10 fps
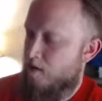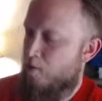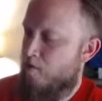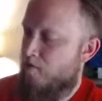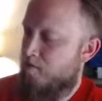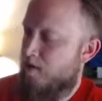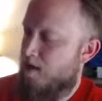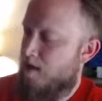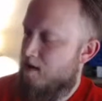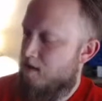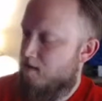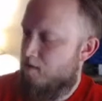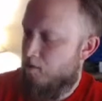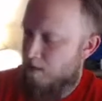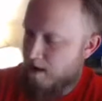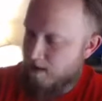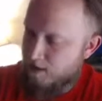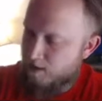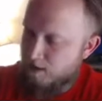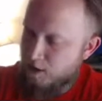We will play
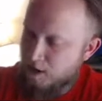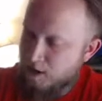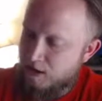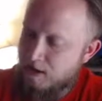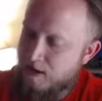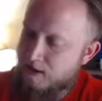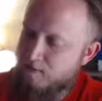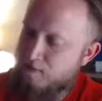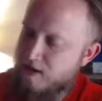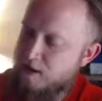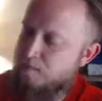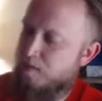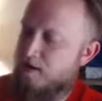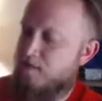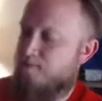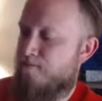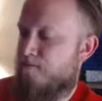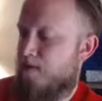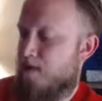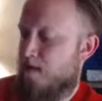Coriander, and she's going to get us Rage Blood.
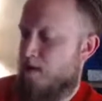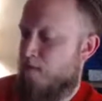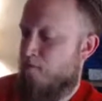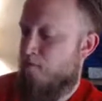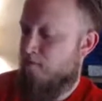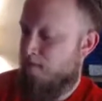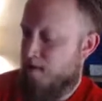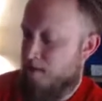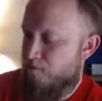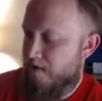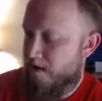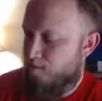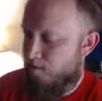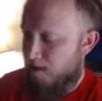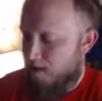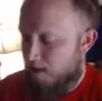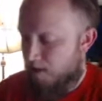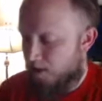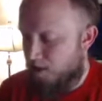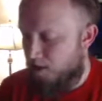We'll play Rage Blood.
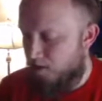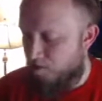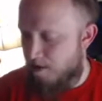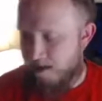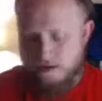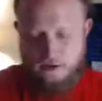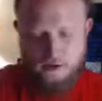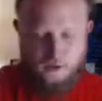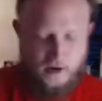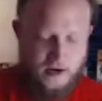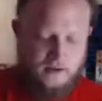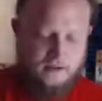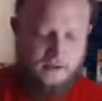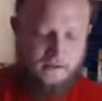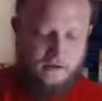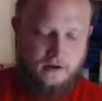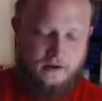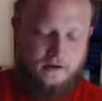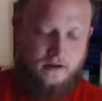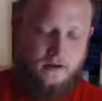That's 2, and I can destroy a
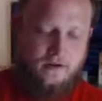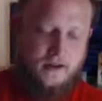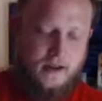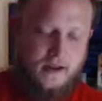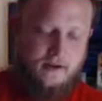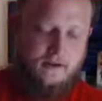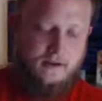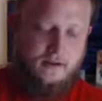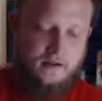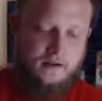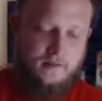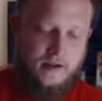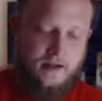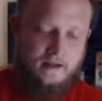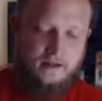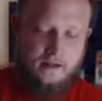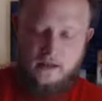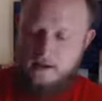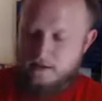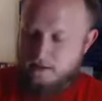0-cost card in my hand or discard pile.
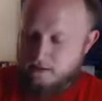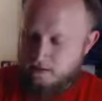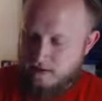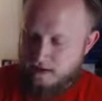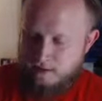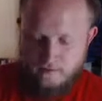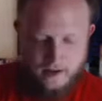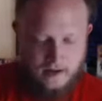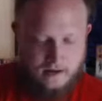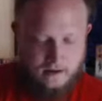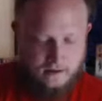Seriously, I don't have any.